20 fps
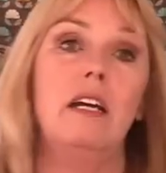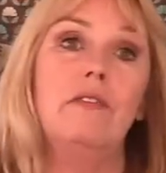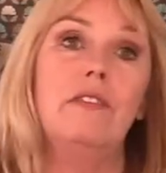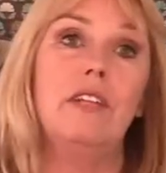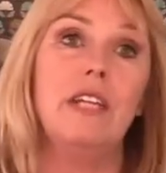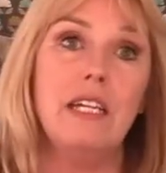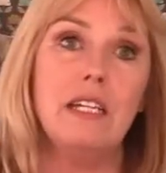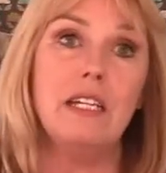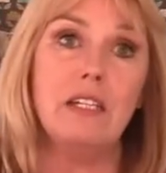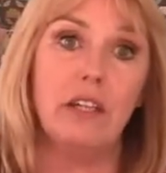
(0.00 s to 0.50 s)
if
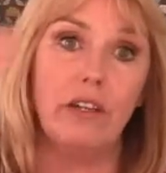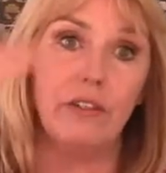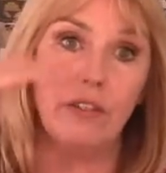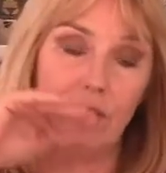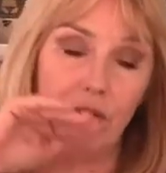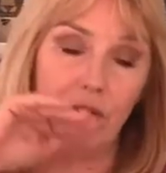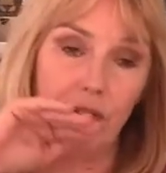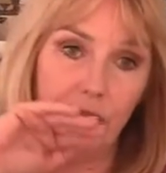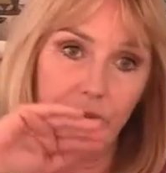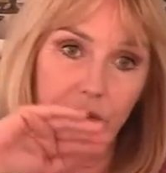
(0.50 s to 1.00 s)
the heat
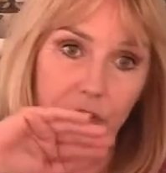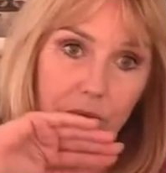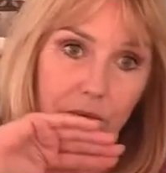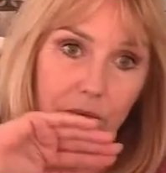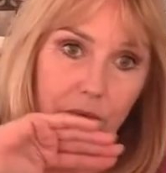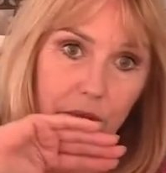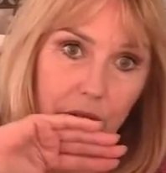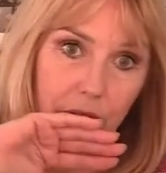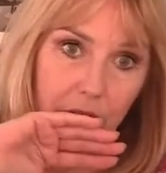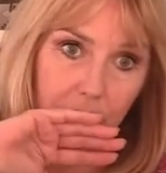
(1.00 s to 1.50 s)
goes through
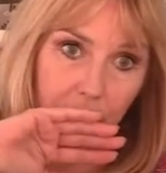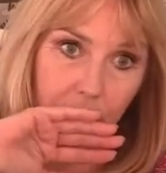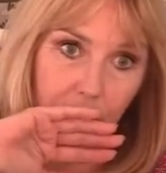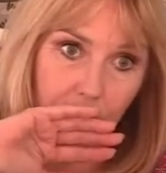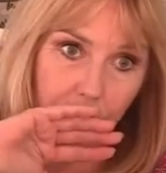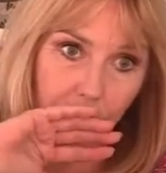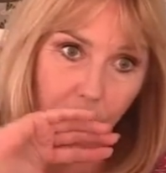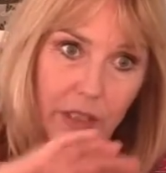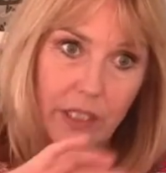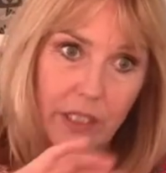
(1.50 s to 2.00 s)
from the
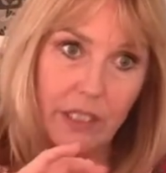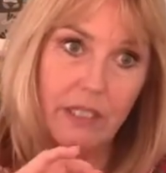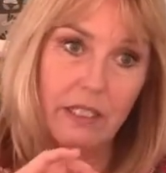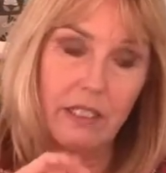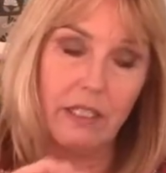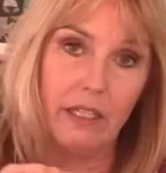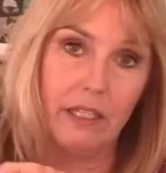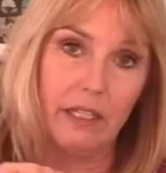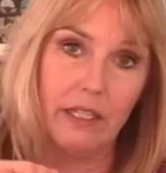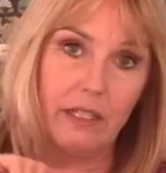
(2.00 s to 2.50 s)
wadding
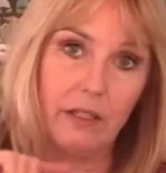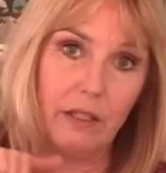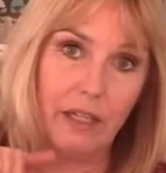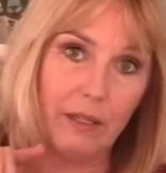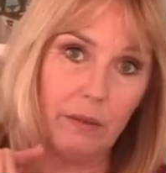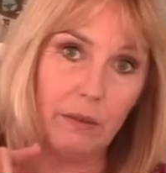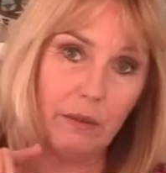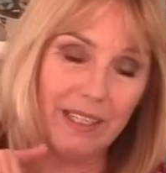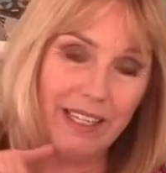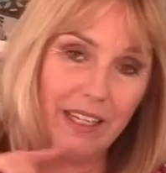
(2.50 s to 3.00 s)
side,
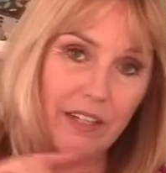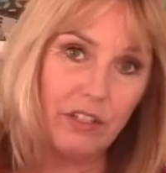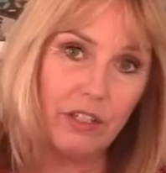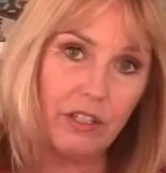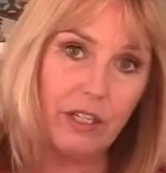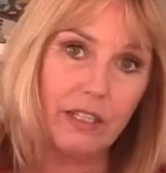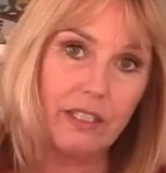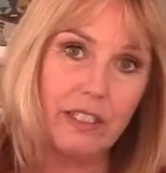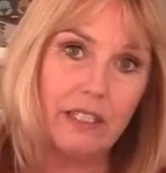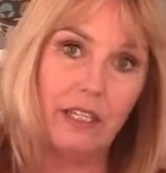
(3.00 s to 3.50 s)
it will hit the
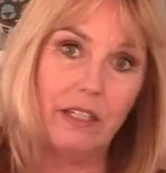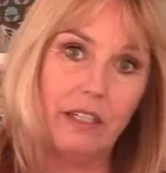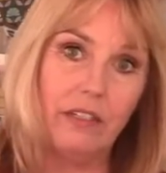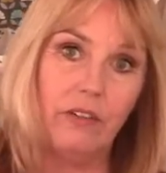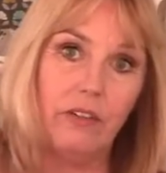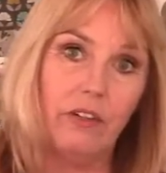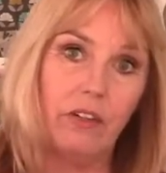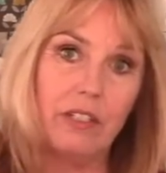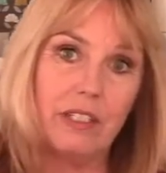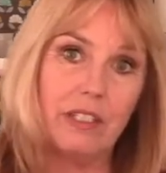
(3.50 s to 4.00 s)
shiny side
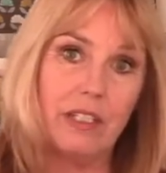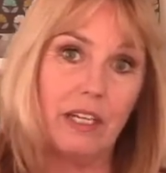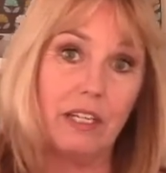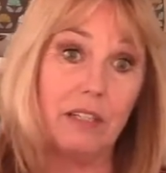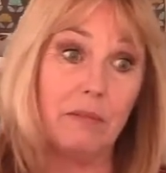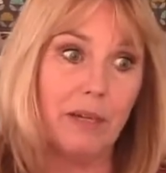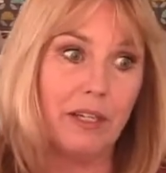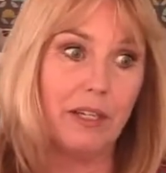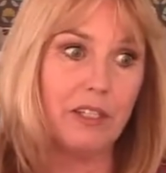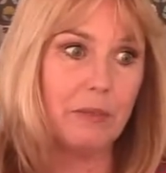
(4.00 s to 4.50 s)
on the other side
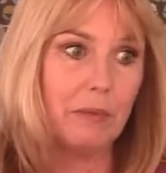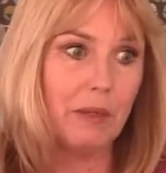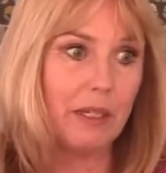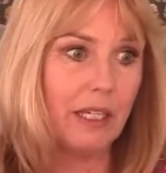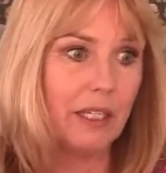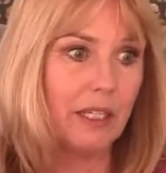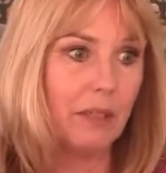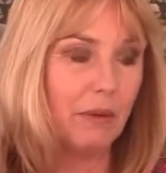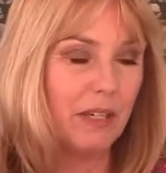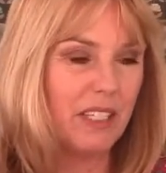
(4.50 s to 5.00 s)
and bounce
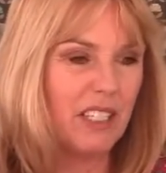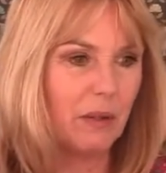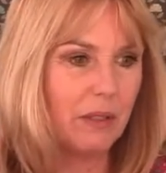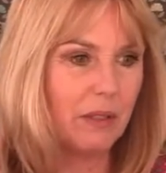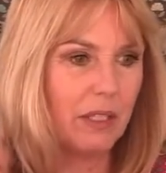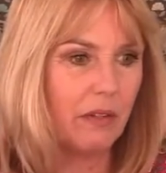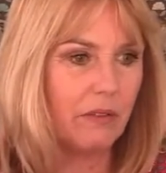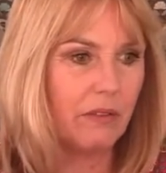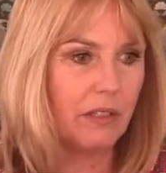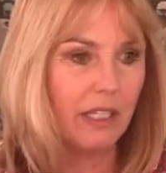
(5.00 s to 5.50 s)
back anyway. So
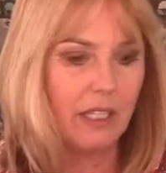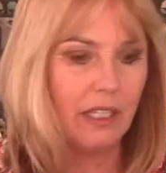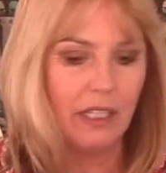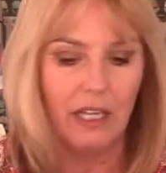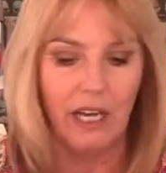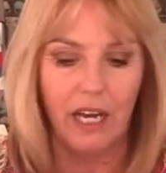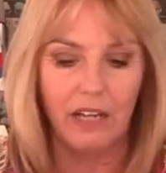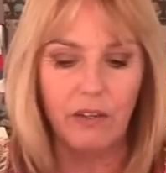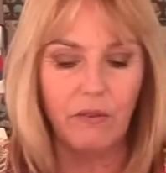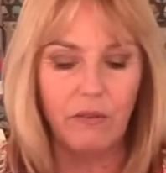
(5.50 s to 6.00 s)
I don't,
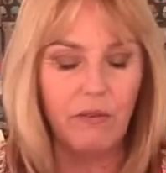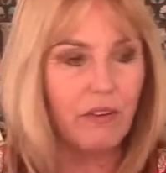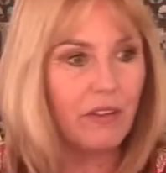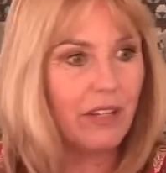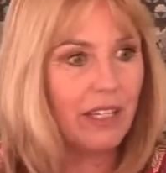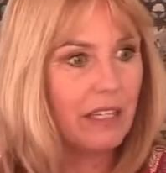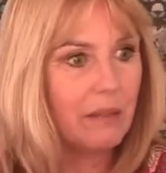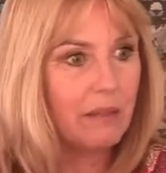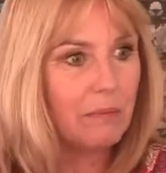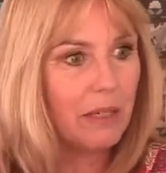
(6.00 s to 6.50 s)
I don't
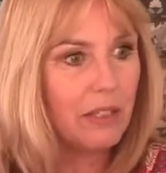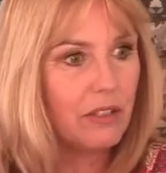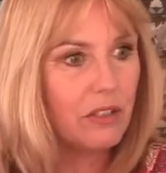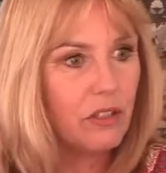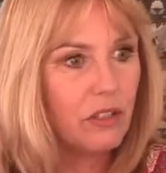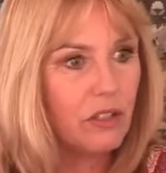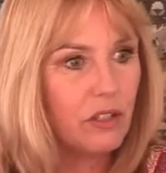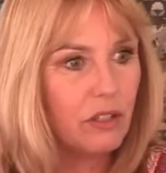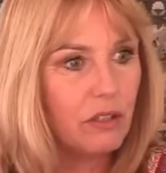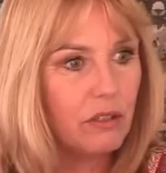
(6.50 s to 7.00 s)
think it
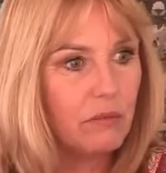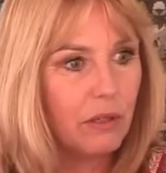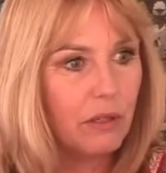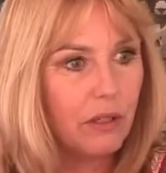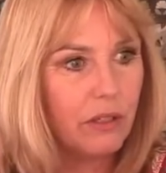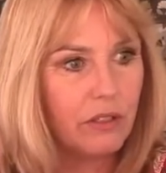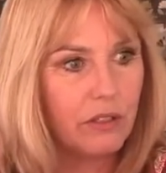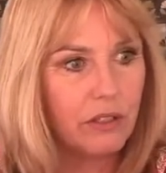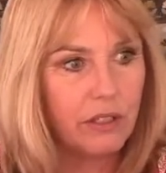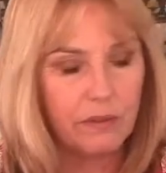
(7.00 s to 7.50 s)
matters too
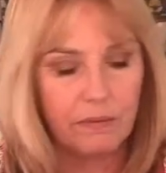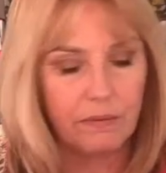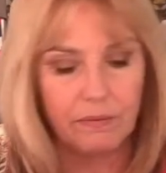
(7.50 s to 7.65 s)
much.